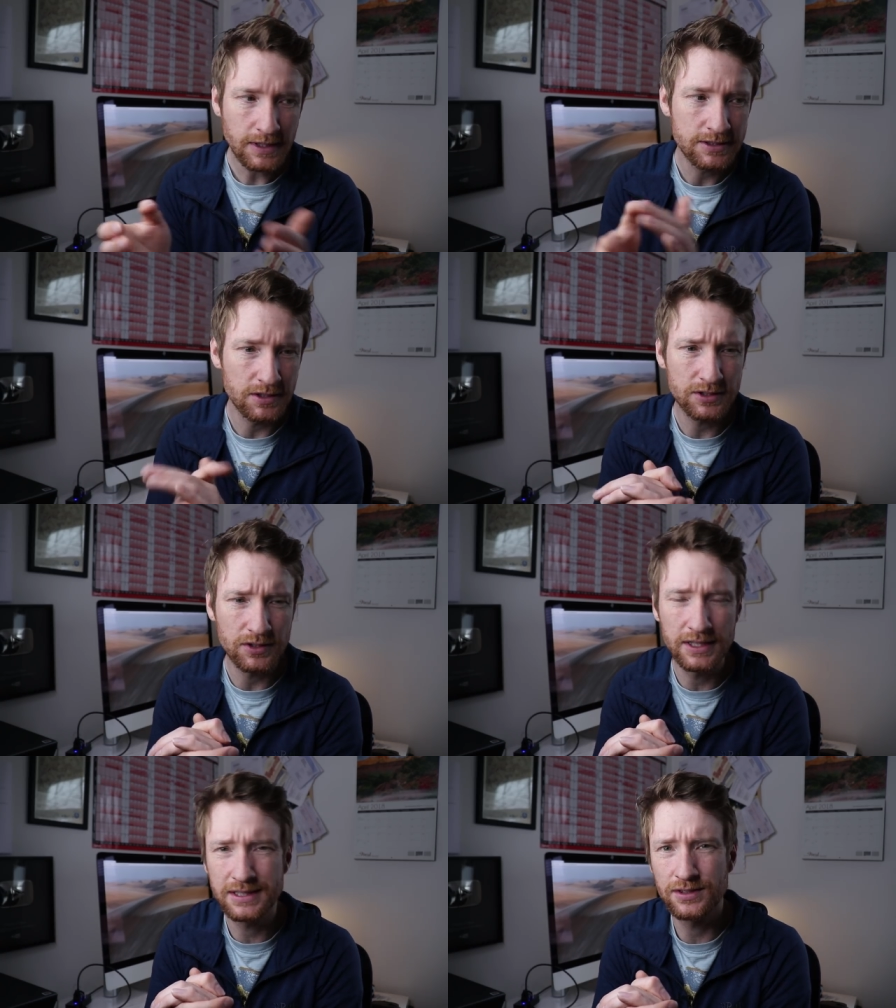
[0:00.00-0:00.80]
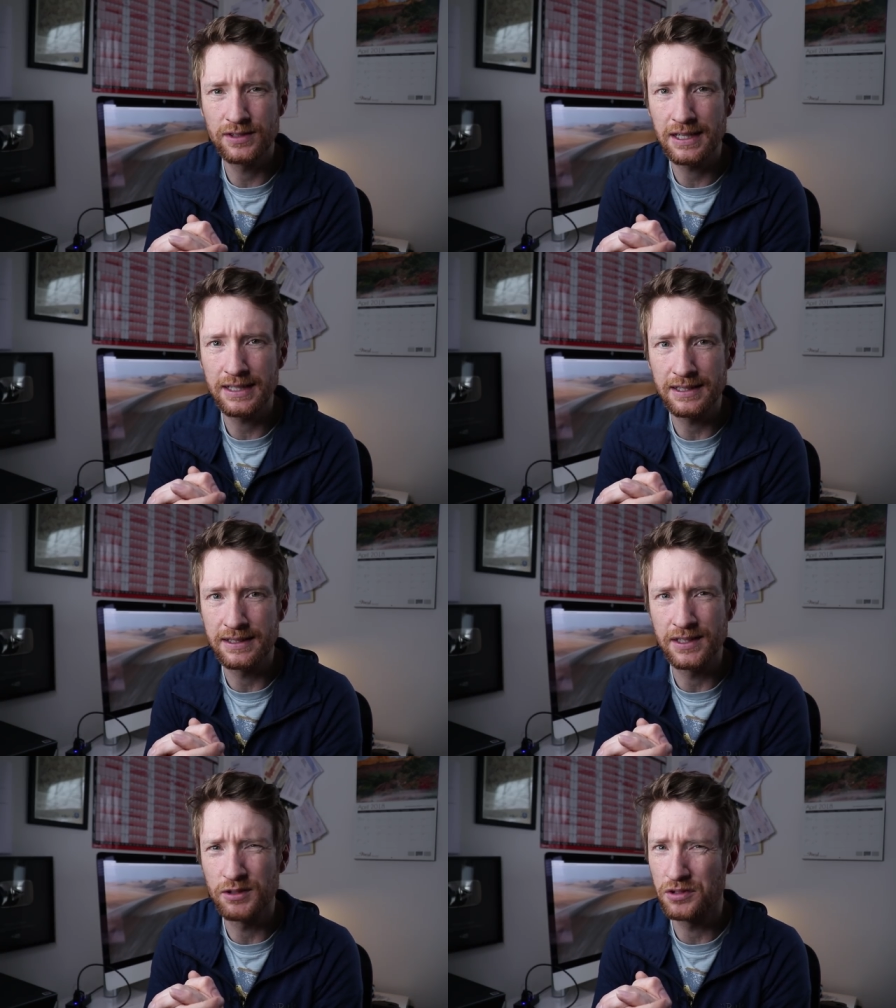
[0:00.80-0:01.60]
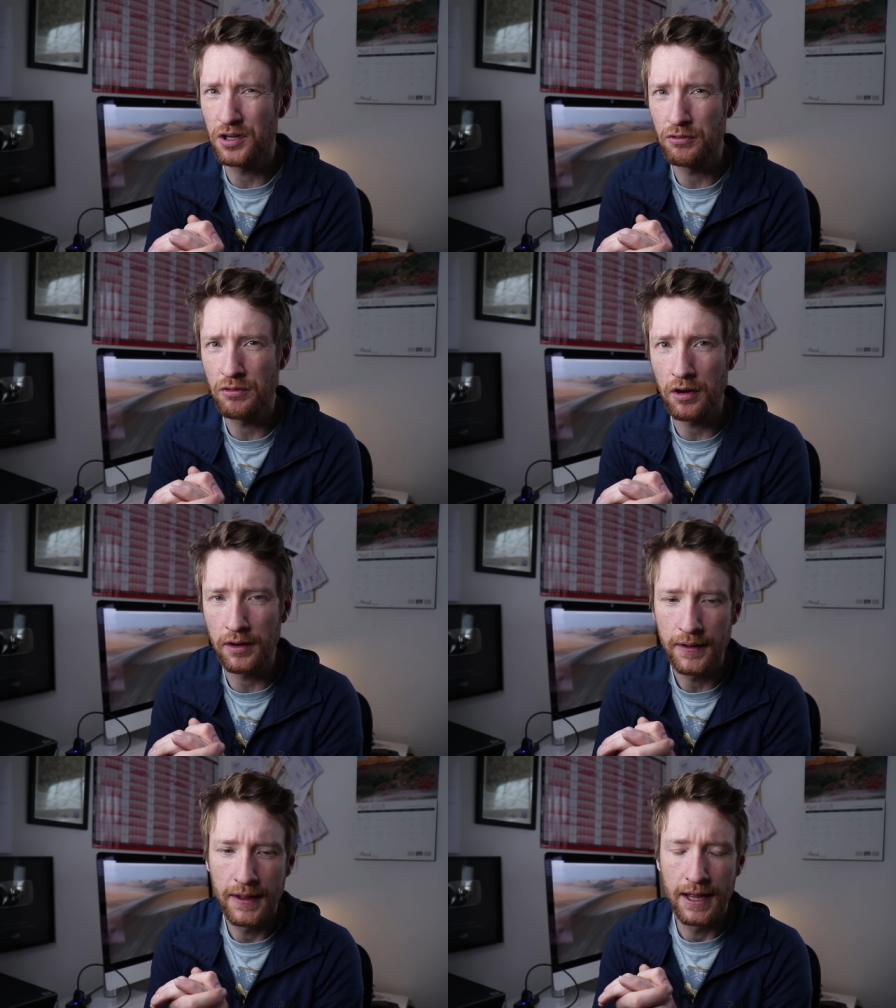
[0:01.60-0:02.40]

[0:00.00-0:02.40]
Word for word: so it's, it's unlikely that you would go wrong.